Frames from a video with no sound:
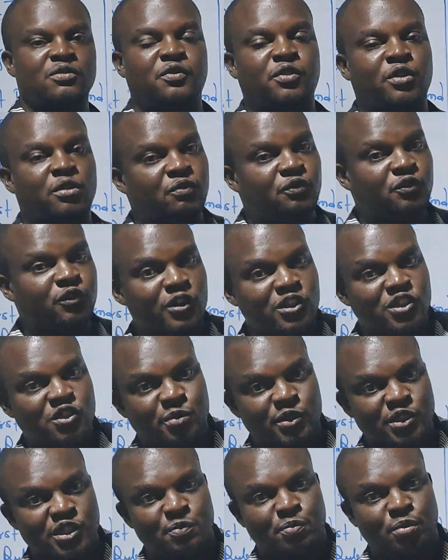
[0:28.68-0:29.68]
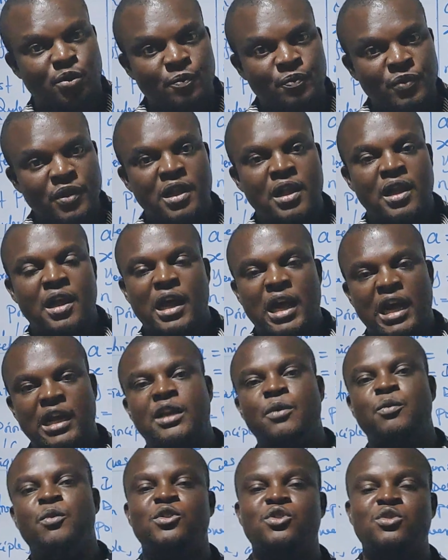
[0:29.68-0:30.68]
from first principle,
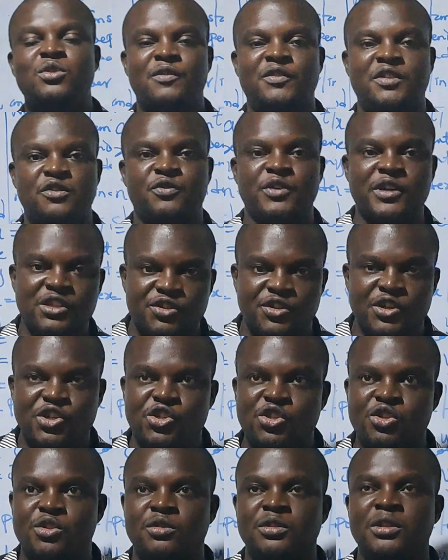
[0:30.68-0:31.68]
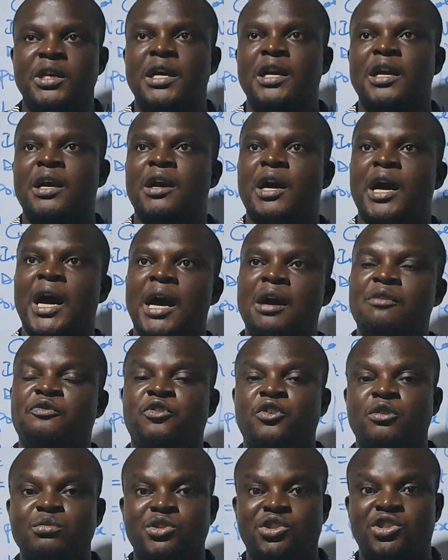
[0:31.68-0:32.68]
and then we also have differentiation
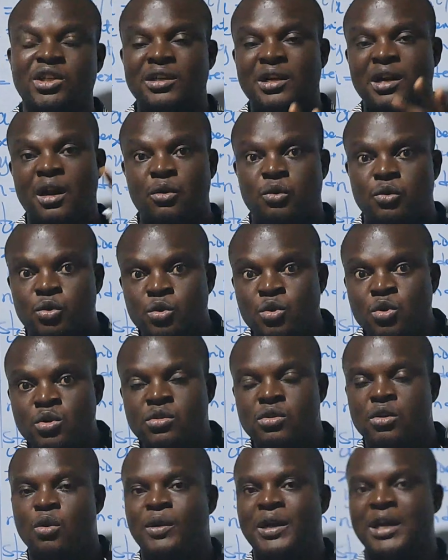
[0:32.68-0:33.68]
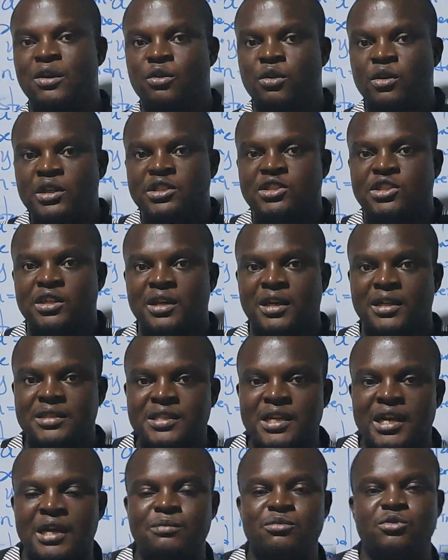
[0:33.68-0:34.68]
from general rules, or can call it general
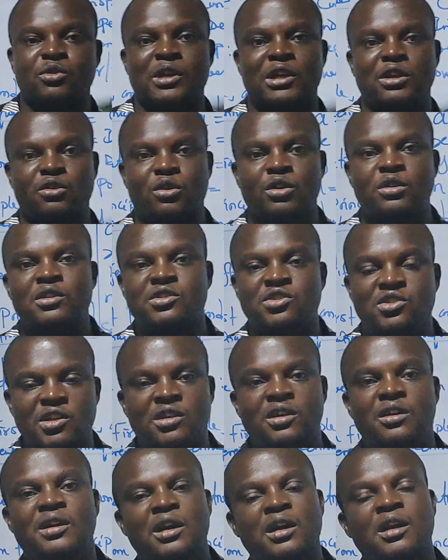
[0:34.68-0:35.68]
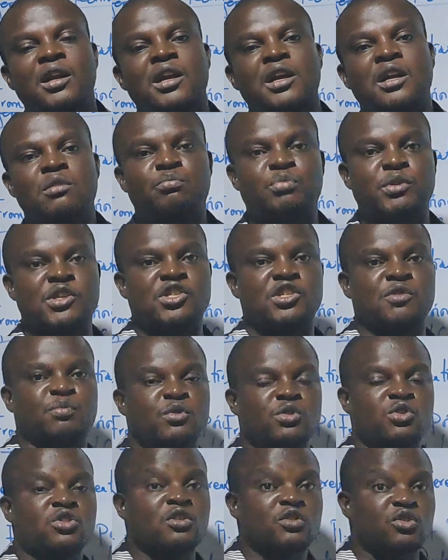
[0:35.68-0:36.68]
terms, or can call it general
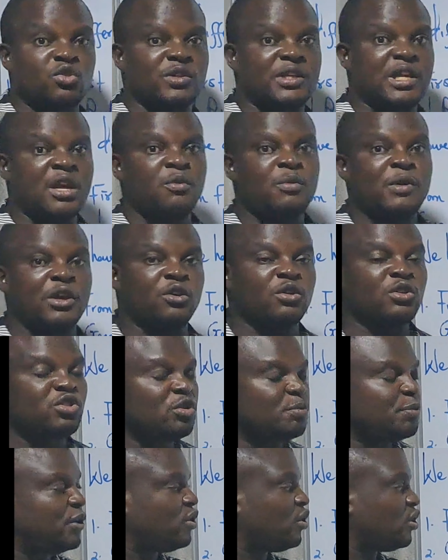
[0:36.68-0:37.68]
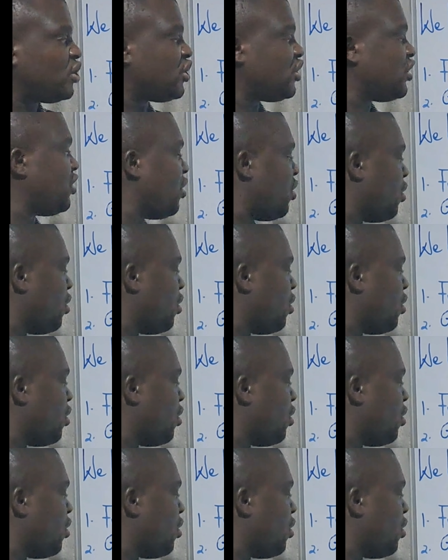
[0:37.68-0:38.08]
principles. So today we are going to be touching